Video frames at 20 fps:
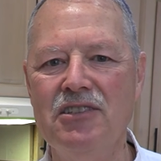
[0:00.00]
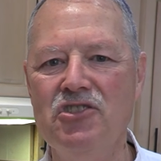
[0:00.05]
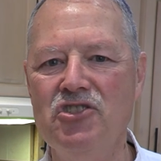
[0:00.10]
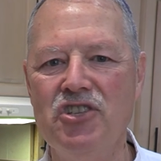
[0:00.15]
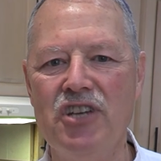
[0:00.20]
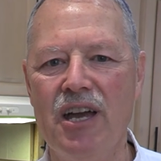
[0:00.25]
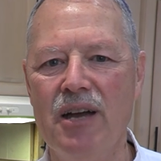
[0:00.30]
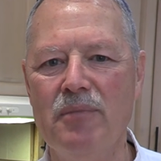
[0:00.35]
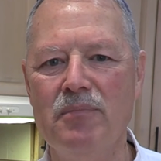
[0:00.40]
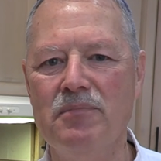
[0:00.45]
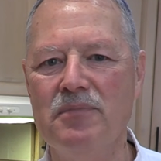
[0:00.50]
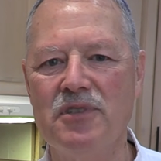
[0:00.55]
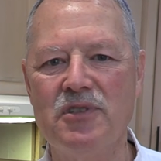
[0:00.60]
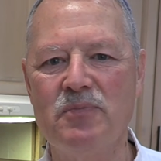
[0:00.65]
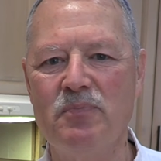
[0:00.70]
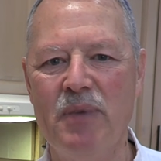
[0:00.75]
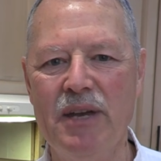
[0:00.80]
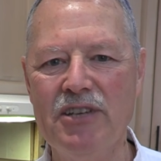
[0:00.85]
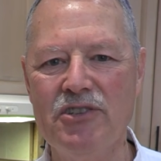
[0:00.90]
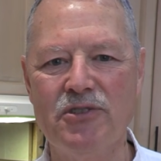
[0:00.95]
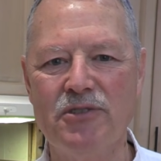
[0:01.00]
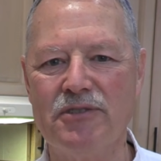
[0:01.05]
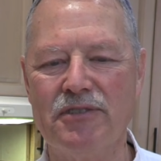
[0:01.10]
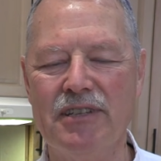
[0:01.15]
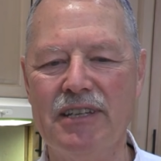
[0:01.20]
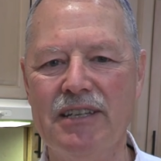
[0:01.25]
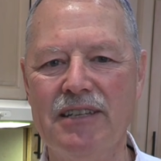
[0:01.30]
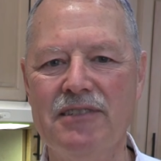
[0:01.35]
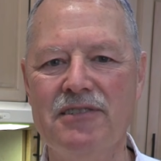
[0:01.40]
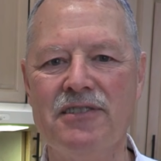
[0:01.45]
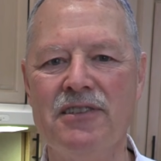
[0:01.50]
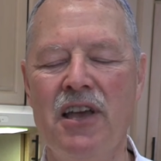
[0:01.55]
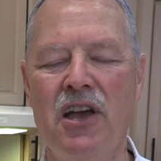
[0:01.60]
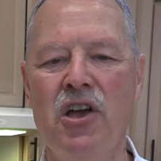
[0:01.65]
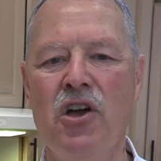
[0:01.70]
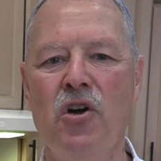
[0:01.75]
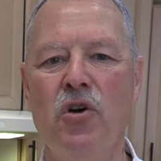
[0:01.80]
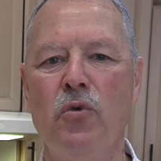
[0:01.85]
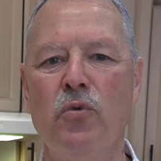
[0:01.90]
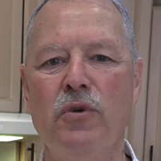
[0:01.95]
gem specialties,
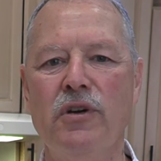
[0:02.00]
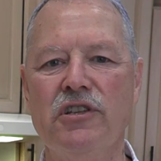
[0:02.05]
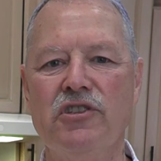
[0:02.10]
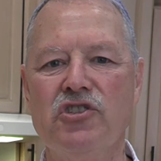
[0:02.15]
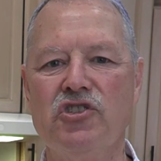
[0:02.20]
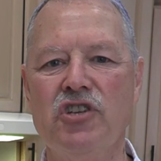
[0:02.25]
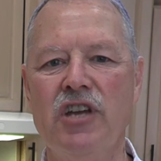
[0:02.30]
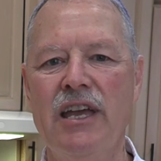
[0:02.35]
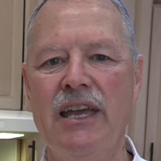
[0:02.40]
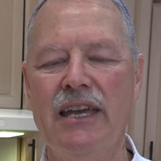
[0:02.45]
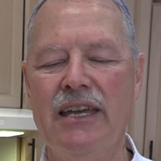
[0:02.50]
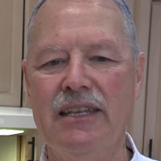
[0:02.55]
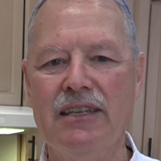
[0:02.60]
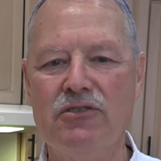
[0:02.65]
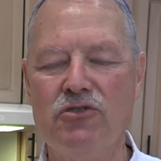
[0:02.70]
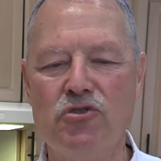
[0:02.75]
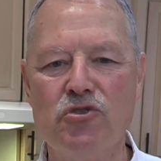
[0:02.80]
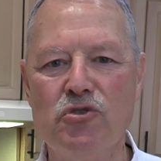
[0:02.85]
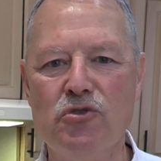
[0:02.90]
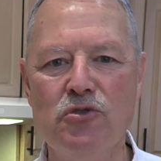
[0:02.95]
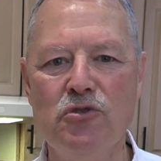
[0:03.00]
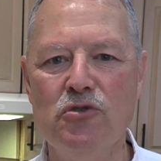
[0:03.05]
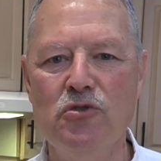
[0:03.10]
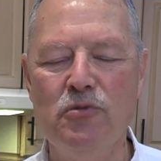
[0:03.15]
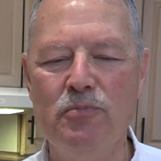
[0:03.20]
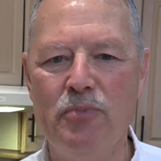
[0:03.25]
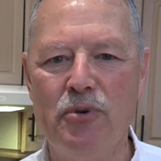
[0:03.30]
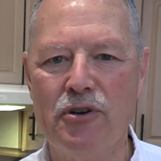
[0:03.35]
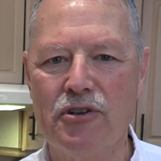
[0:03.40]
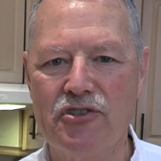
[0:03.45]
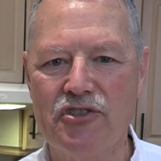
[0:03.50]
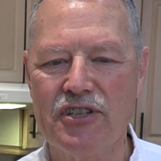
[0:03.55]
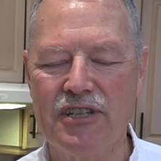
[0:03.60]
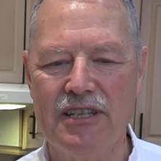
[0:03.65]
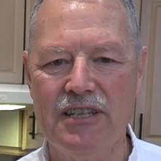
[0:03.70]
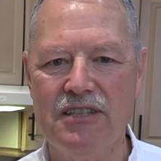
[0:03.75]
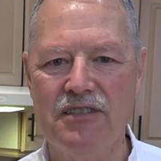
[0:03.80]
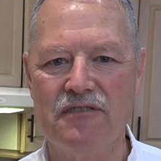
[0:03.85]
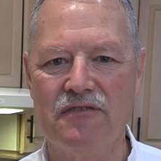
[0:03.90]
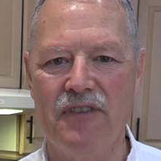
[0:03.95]
which in true
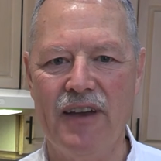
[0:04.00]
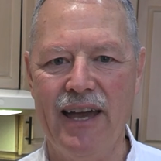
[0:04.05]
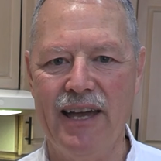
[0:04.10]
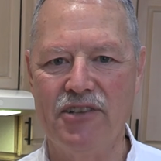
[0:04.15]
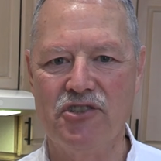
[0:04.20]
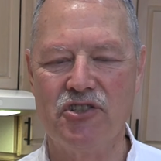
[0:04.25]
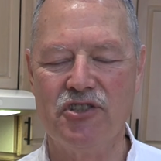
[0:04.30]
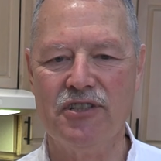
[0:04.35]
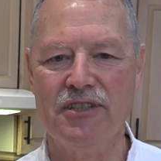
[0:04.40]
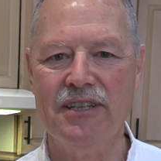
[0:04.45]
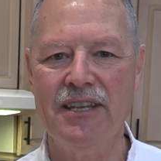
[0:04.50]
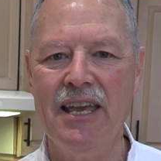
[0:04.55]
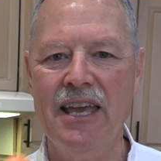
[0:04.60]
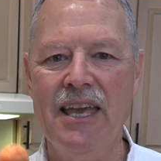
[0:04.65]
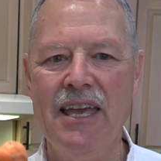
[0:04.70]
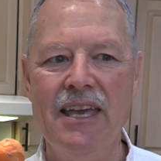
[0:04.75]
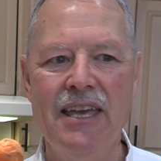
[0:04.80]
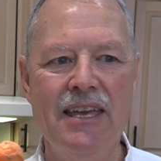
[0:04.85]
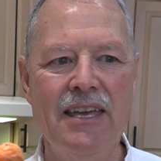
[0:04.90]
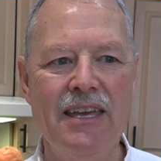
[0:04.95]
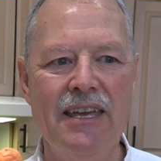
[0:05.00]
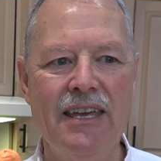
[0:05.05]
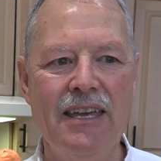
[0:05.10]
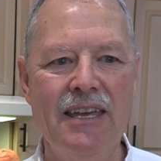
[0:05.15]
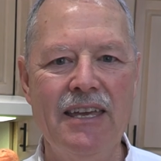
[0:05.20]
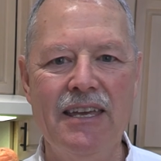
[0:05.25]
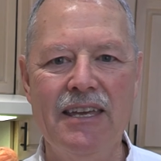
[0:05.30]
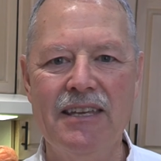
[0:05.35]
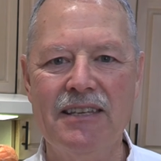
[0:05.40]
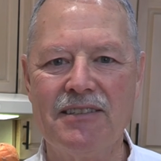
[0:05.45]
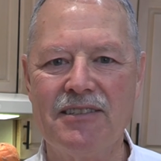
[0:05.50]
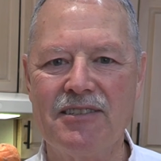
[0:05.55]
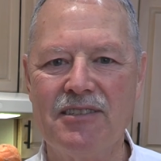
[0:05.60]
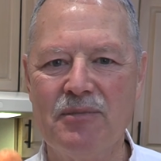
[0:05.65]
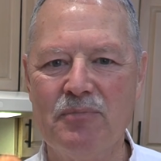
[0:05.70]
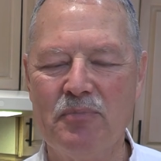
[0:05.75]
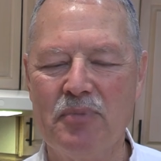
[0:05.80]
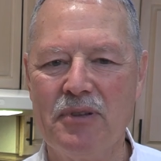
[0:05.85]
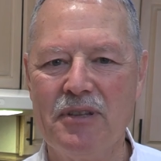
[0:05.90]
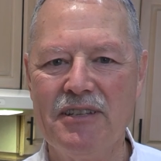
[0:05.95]
Portuguese fashion is
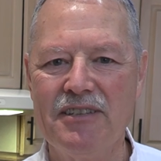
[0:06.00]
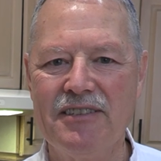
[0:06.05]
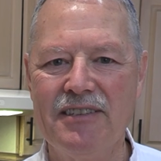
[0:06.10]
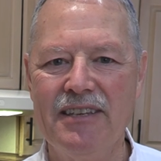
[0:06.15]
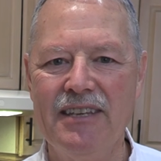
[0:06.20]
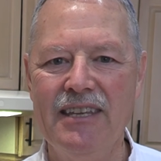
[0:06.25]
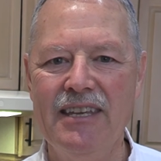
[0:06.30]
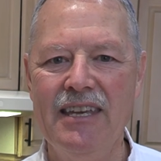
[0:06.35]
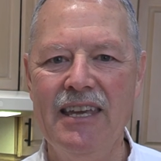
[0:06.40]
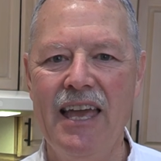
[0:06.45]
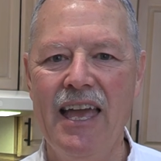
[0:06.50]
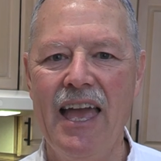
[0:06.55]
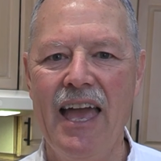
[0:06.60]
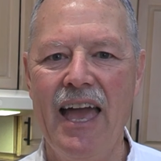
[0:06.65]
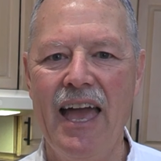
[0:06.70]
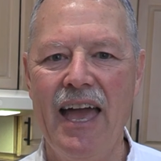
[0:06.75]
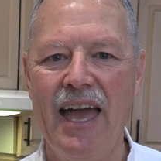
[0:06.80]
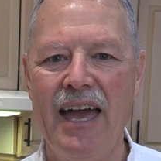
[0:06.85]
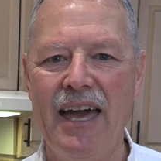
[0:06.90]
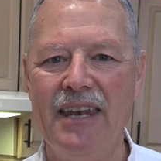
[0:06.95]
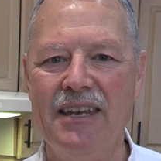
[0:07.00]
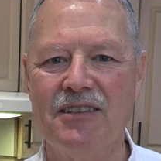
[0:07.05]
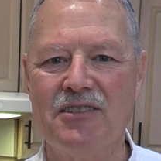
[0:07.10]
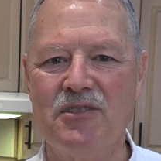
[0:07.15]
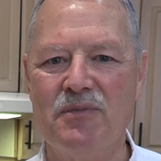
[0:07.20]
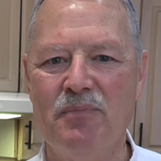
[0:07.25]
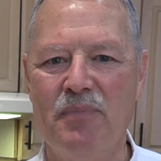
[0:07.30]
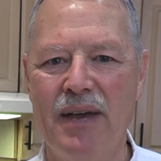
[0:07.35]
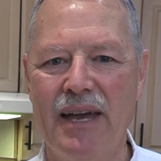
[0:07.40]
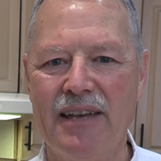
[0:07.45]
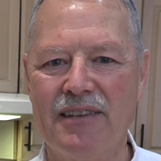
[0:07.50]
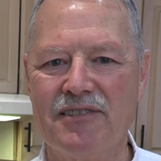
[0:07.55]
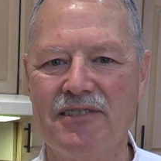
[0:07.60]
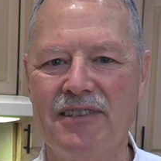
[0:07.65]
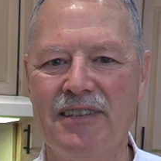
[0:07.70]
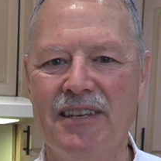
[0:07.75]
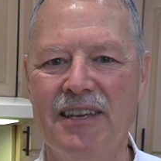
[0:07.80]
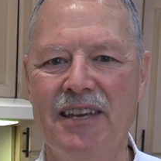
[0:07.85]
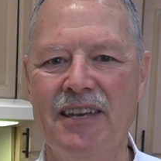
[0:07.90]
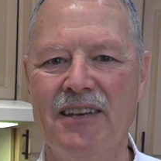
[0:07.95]
simplicity at its
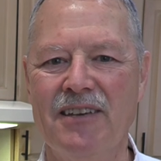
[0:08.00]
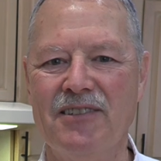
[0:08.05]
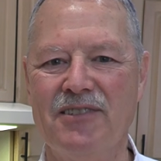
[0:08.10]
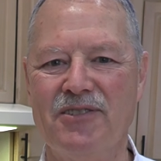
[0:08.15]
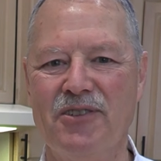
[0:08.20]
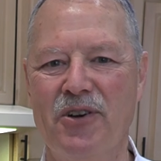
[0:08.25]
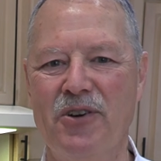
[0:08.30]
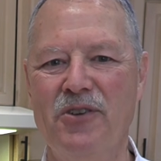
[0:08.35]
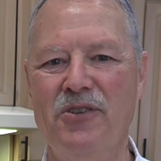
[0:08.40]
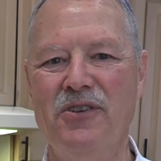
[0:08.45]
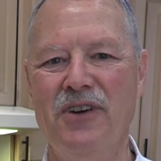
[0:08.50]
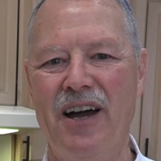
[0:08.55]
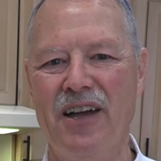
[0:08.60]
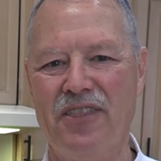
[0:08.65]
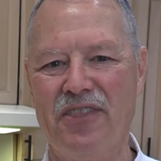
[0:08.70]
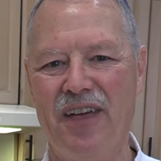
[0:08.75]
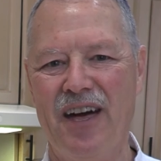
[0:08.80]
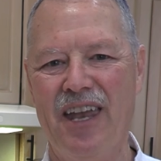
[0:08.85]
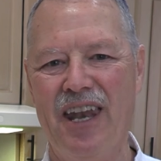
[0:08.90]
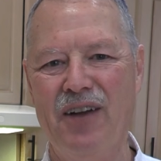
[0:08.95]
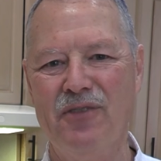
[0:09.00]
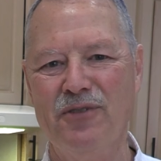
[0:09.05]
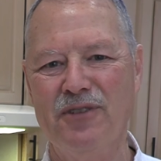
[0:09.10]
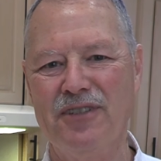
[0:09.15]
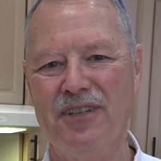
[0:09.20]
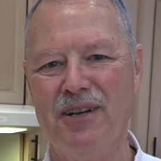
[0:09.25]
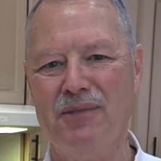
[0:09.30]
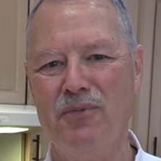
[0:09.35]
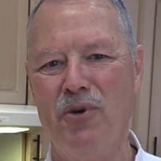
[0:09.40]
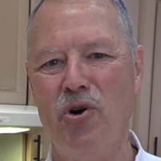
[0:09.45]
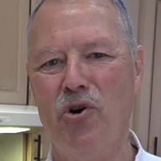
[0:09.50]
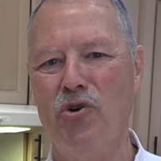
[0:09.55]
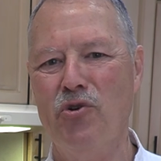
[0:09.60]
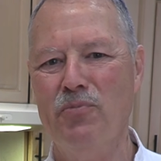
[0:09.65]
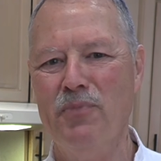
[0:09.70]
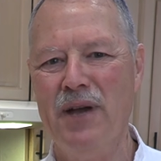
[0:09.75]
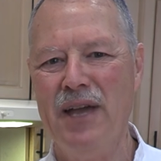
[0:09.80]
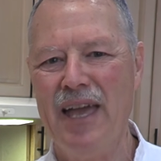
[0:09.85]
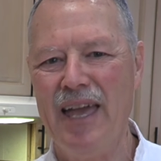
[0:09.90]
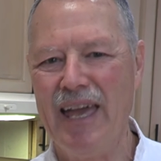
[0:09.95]
best. So I thought I would come
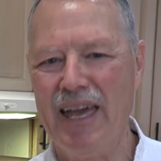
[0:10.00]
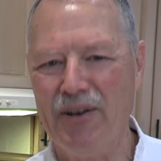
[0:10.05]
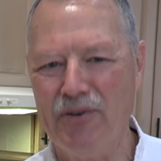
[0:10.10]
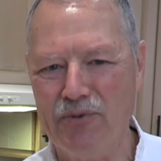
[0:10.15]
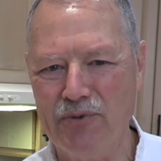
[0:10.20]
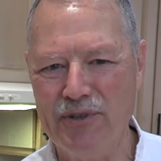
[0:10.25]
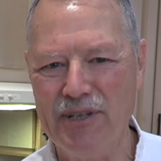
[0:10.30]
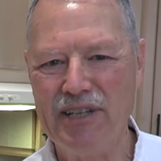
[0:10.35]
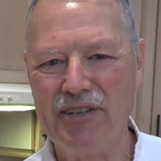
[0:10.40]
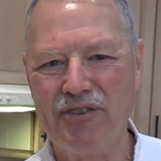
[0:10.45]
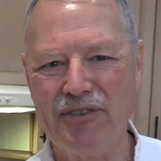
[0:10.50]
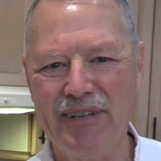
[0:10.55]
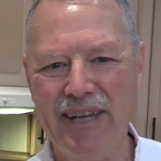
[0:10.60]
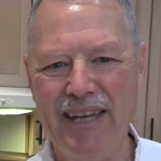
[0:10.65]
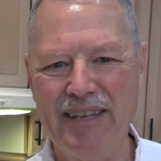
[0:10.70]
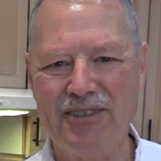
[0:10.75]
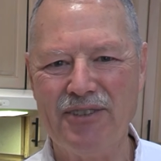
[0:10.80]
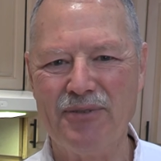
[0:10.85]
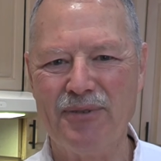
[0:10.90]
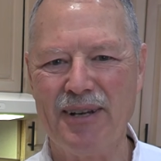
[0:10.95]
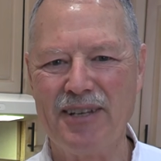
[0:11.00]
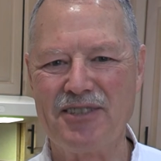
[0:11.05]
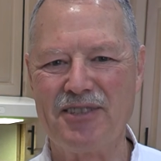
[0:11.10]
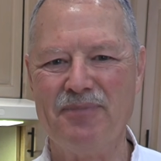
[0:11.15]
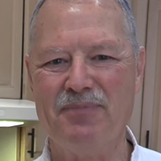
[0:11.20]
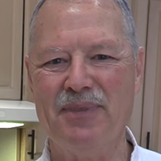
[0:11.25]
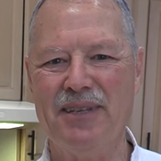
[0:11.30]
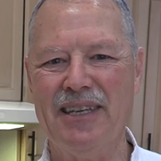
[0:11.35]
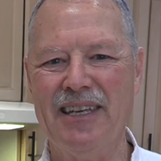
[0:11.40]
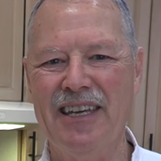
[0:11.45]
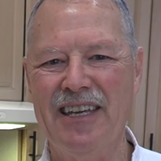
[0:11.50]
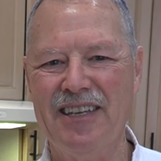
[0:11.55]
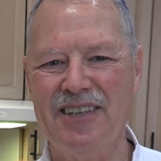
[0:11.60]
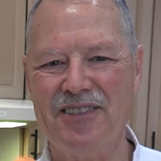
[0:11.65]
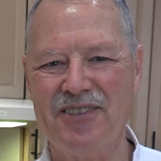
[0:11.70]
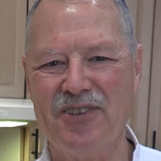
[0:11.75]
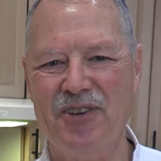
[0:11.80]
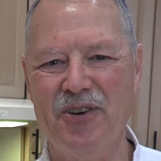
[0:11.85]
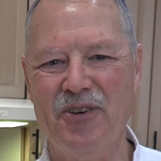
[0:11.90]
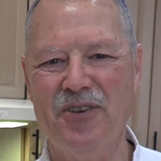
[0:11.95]
home and recreate the recipe.
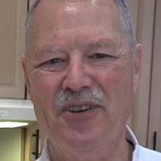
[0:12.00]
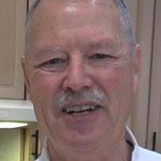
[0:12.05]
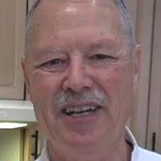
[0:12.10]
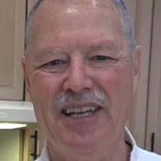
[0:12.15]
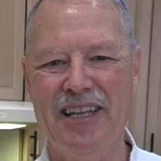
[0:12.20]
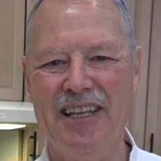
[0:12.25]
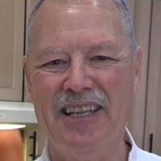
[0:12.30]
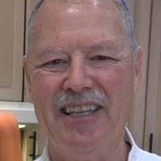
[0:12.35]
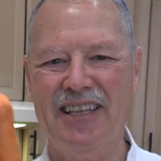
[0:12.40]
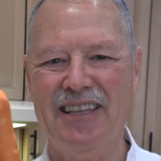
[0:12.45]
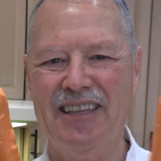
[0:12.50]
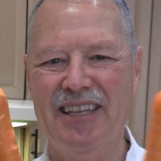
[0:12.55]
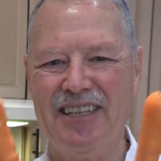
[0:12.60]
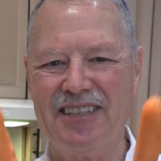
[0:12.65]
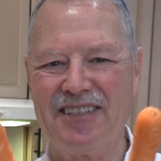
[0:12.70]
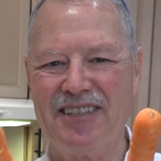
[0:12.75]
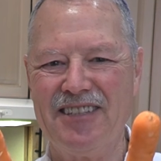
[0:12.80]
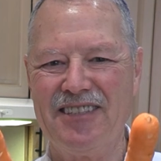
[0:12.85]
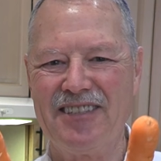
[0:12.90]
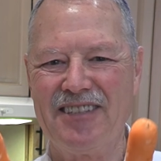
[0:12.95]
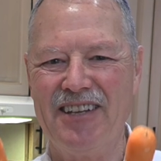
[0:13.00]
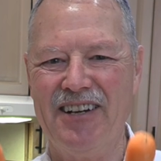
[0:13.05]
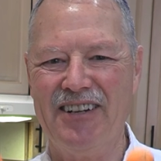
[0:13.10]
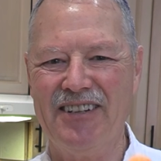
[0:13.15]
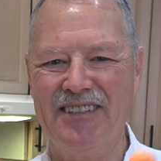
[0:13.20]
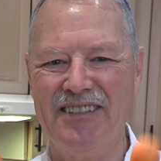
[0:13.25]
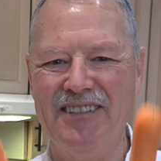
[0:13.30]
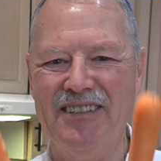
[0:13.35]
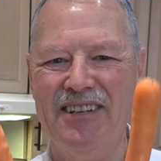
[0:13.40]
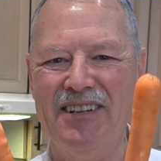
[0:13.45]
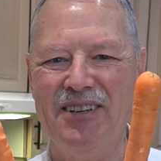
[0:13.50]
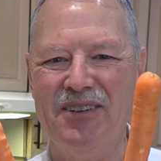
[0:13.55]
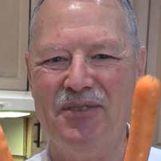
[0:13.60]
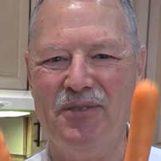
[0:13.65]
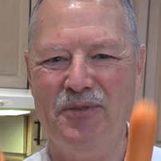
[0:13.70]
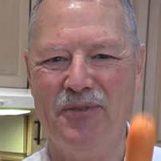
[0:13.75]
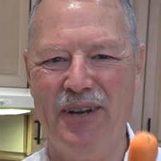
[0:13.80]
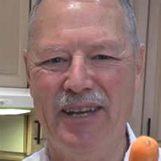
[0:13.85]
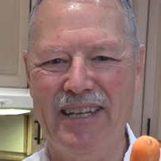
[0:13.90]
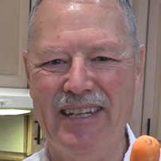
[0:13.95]
So let's get started
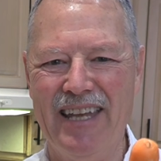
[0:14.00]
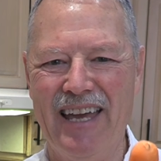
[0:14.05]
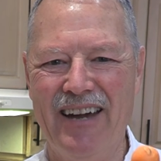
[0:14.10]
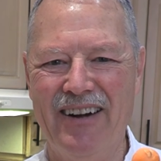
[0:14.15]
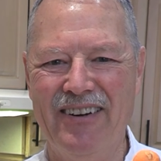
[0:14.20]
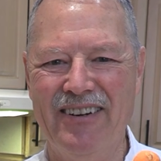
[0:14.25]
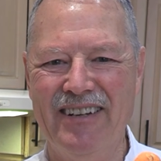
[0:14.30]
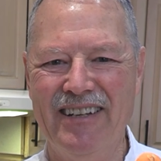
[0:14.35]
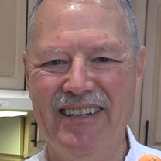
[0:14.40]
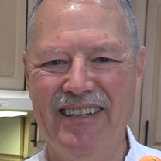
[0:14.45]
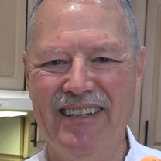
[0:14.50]
right now.